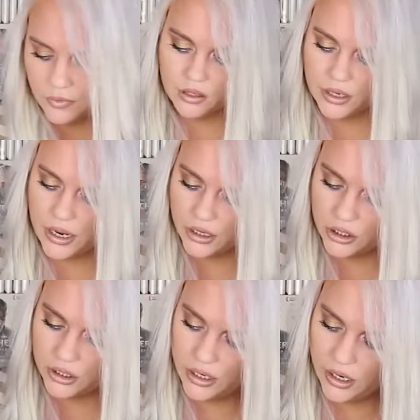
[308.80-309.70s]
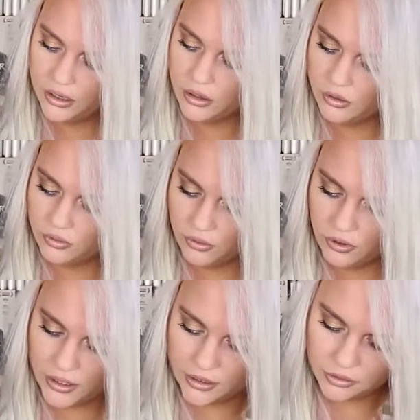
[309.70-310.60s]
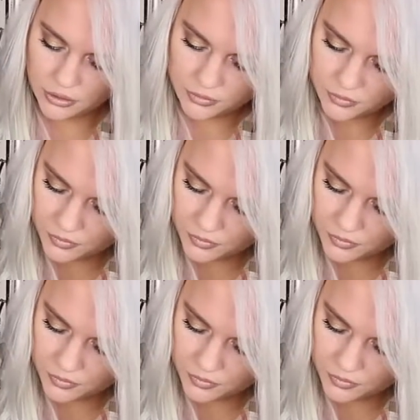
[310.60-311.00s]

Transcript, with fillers: Okay, actually I love Fallout.